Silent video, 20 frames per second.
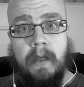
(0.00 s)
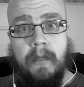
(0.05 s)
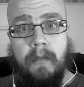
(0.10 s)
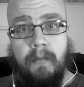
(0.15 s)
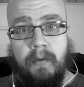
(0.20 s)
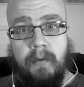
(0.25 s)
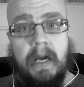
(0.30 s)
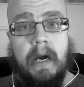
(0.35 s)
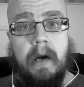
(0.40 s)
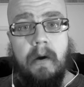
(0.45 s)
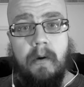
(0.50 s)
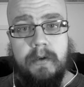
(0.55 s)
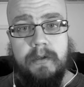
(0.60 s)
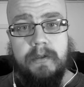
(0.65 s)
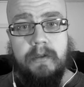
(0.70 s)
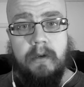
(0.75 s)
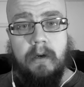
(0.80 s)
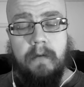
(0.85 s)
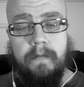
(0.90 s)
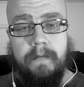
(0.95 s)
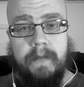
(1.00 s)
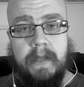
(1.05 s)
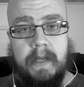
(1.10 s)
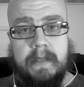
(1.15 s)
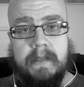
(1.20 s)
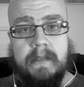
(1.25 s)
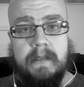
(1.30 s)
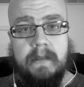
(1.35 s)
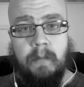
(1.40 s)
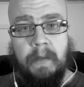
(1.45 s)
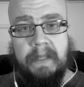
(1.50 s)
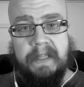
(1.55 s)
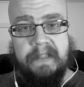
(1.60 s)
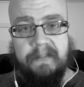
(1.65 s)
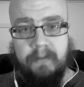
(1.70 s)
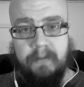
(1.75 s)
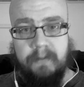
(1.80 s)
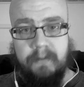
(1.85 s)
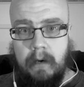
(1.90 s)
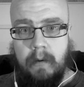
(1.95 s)
Three hours of this
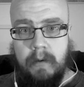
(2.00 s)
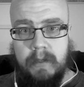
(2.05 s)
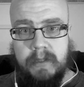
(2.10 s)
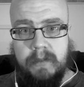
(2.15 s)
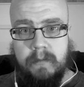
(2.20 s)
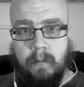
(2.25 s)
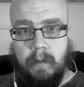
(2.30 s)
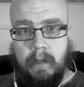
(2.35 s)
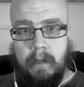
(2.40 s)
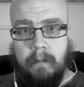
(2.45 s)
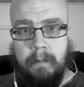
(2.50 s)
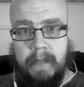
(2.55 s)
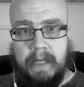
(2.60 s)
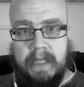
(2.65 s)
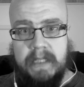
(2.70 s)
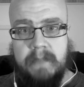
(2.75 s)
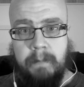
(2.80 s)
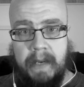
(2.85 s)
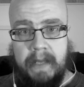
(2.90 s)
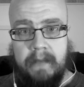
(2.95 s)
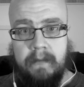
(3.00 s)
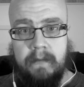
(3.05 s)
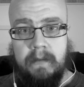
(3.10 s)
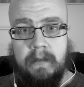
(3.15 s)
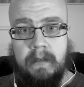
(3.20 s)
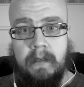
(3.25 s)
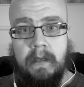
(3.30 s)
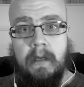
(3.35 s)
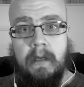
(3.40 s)
24 hours will be spent